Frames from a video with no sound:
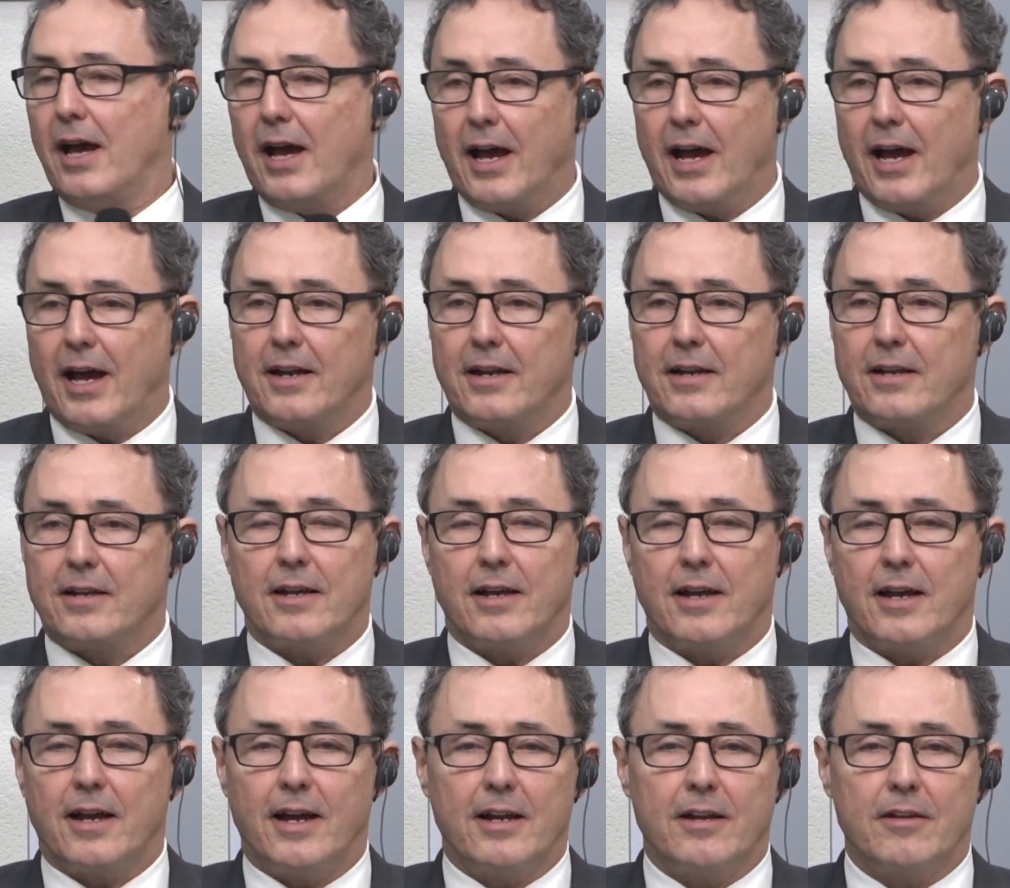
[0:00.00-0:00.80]
And
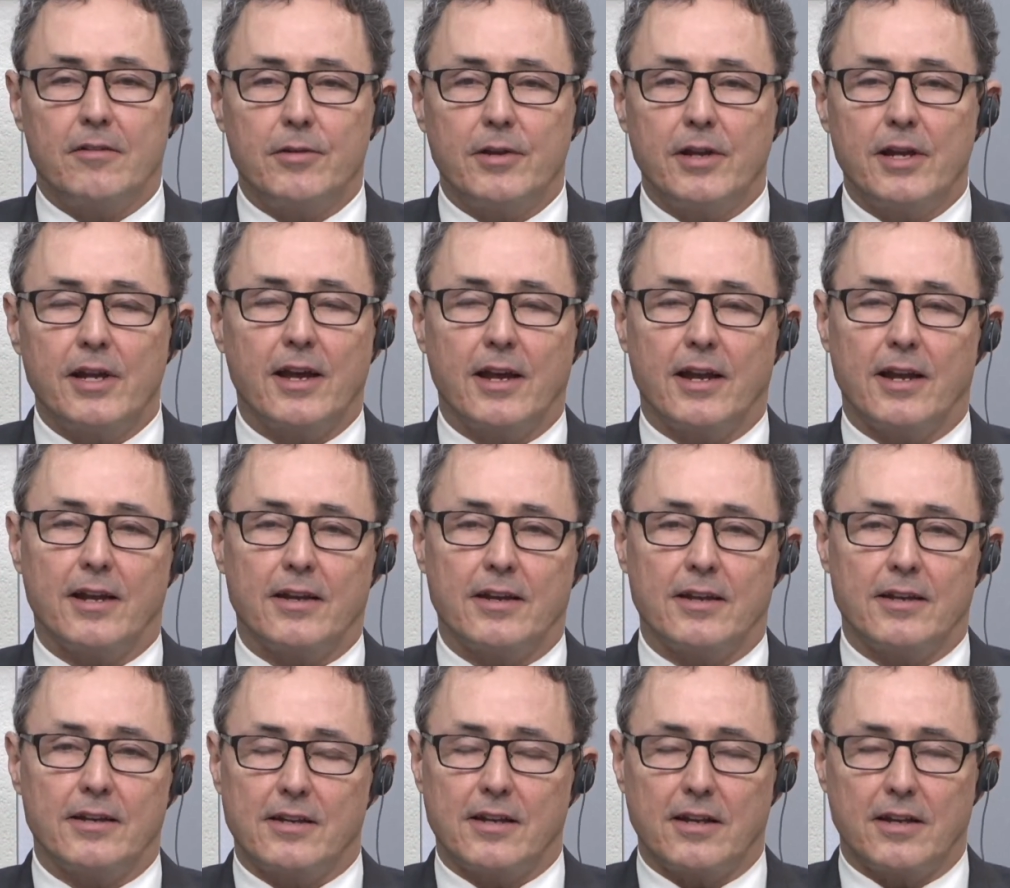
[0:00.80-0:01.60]
we
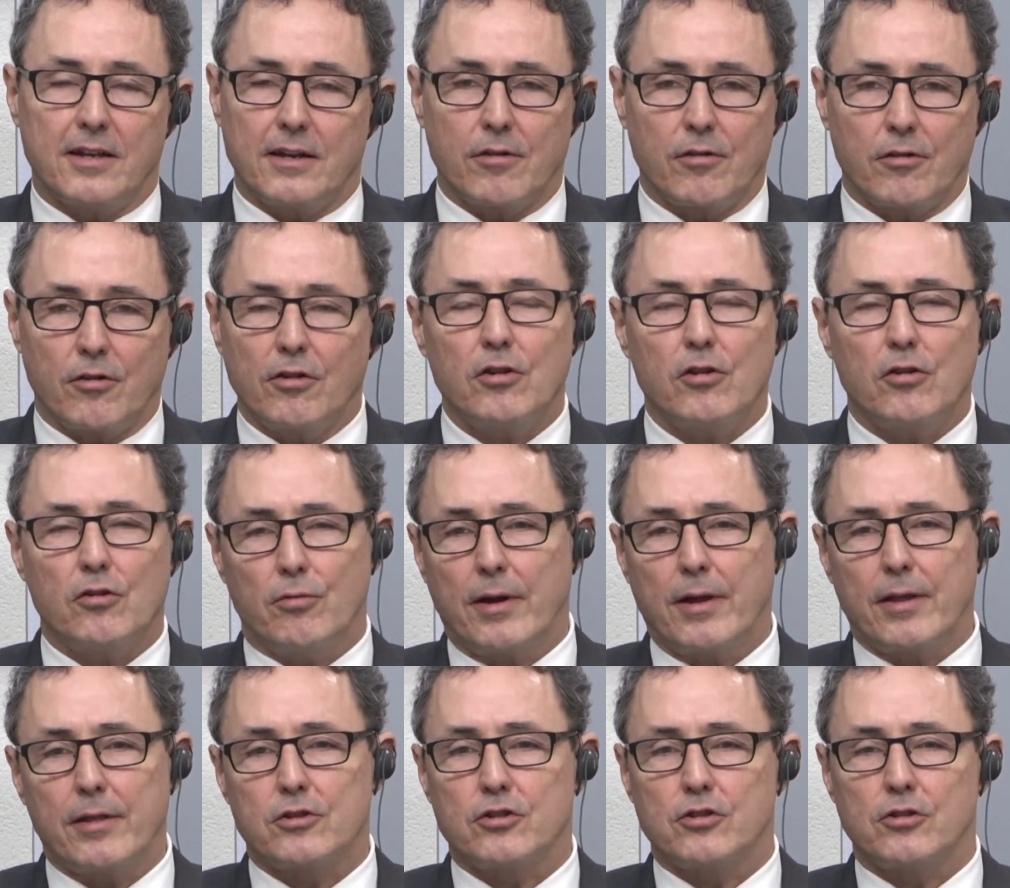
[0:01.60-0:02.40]
can, it's not a
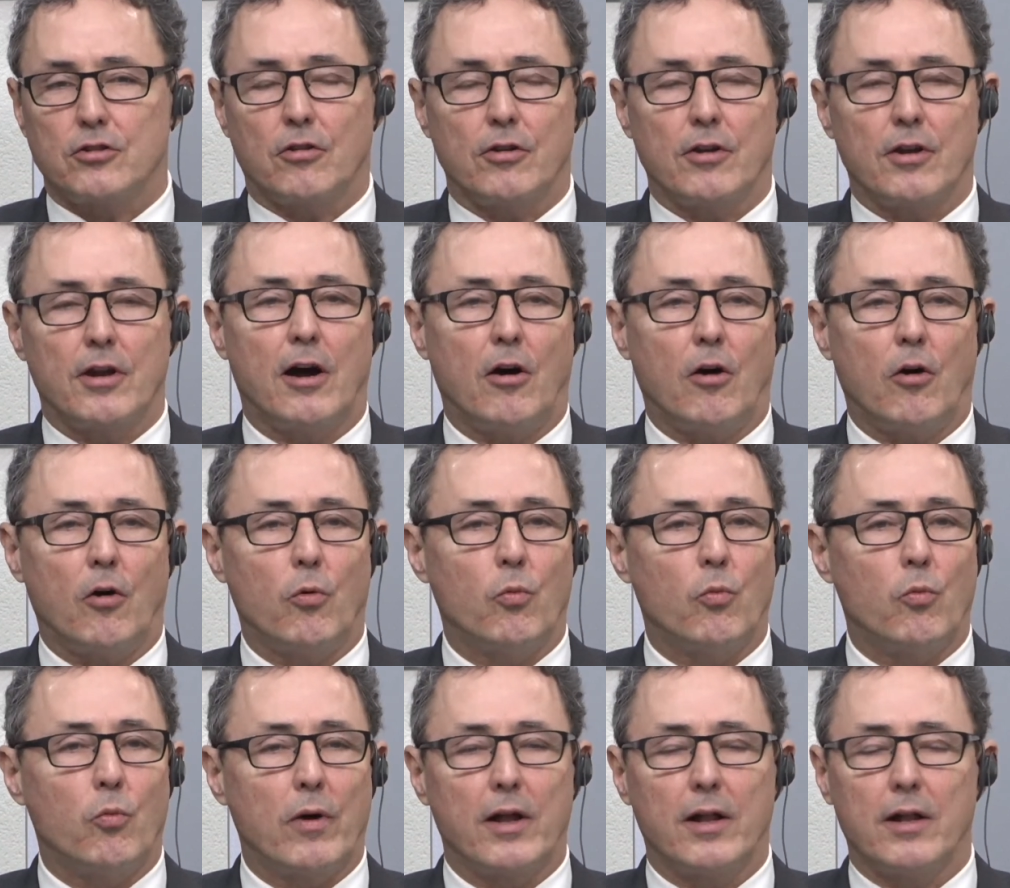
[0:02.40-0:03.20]
question on how
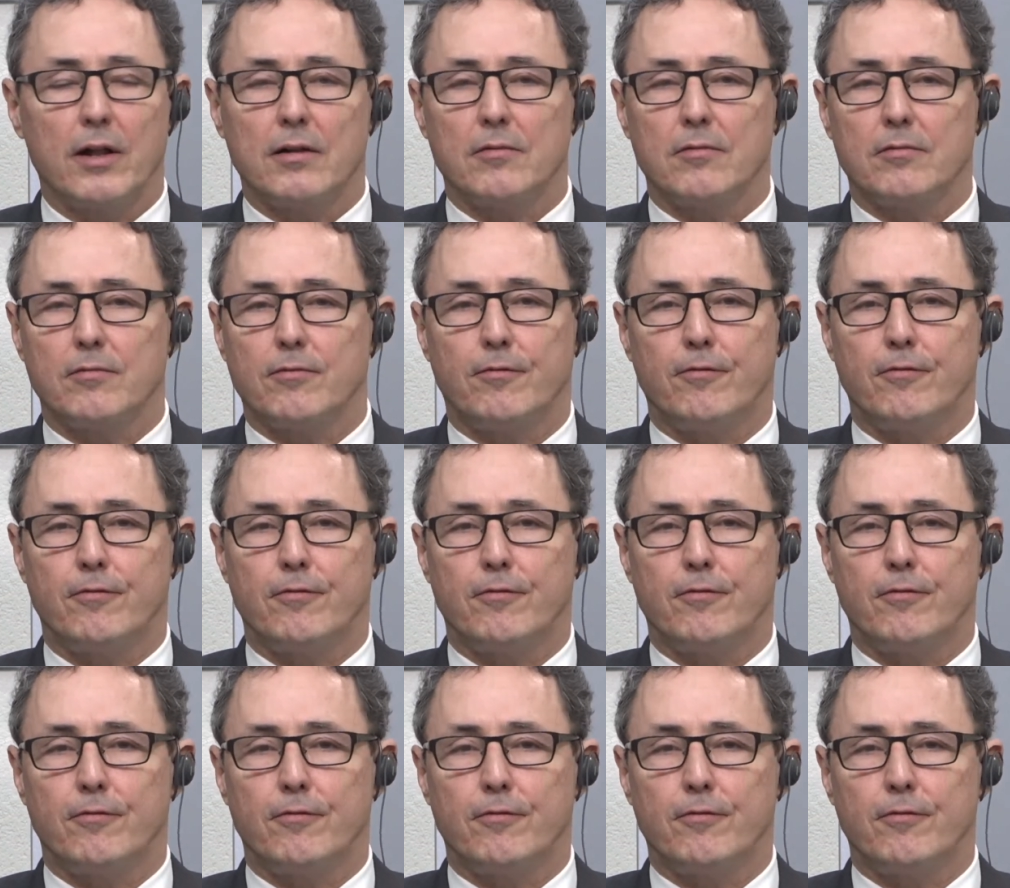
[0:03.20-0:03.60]
well